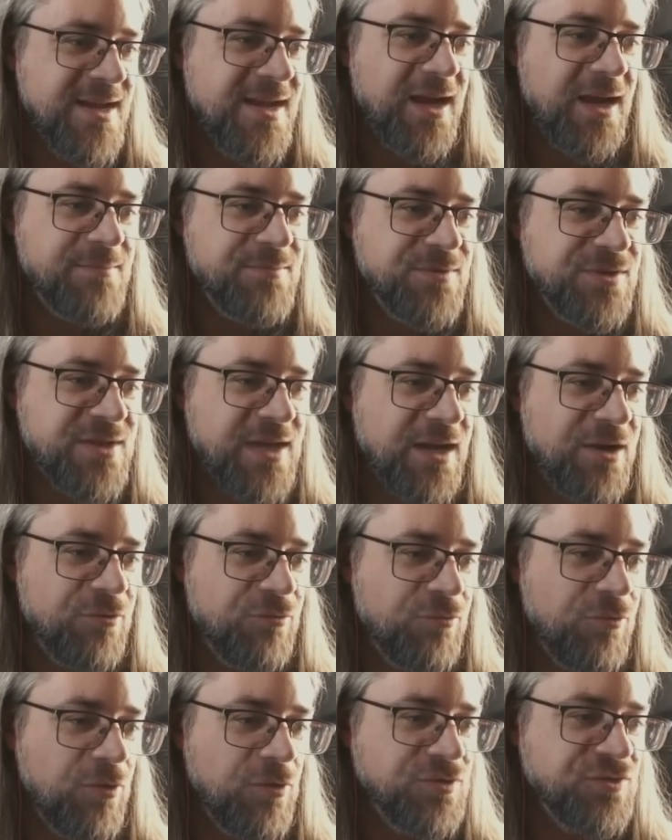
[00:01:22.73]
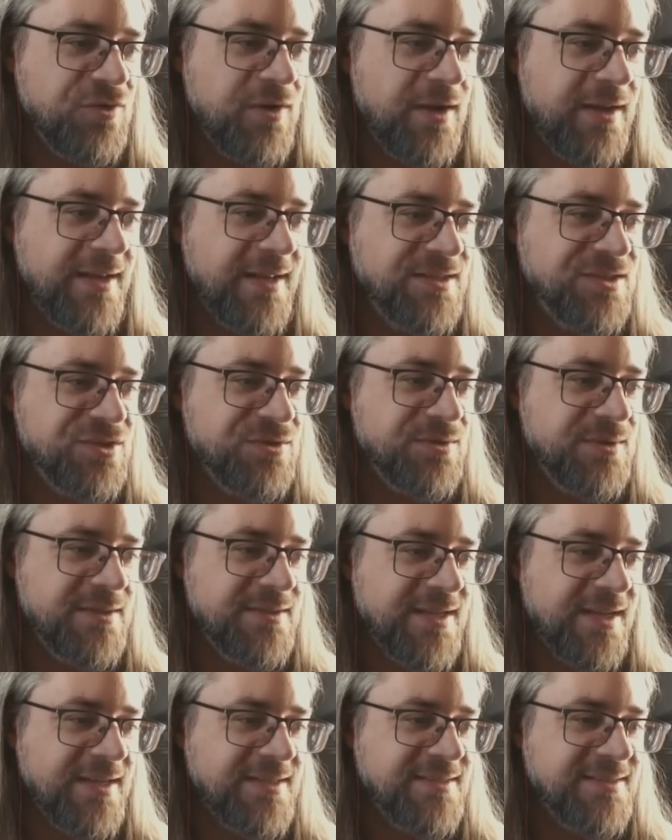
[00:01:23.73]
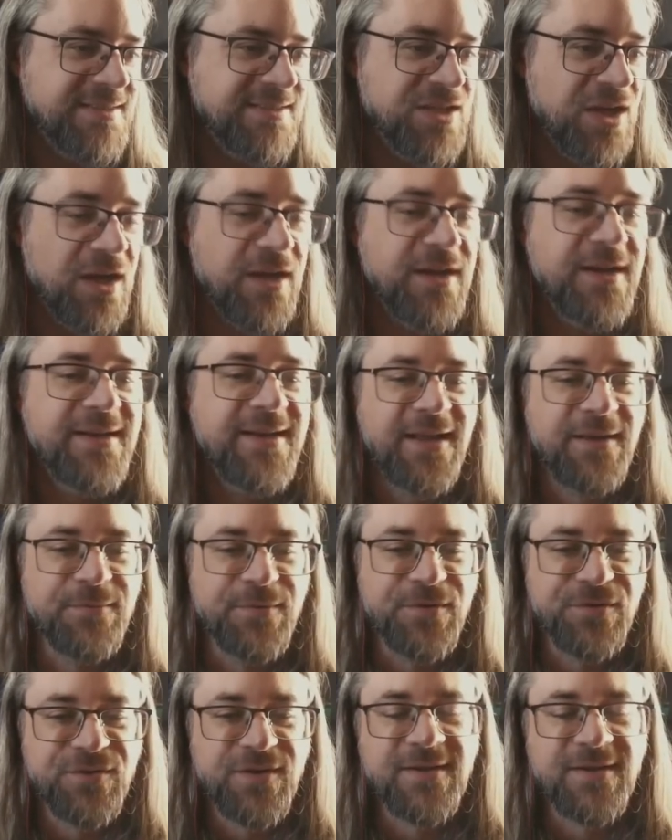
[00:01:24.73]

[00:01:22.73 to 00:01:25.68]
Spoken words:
And Cop just kind of rolls right into it, takes a ton of damage.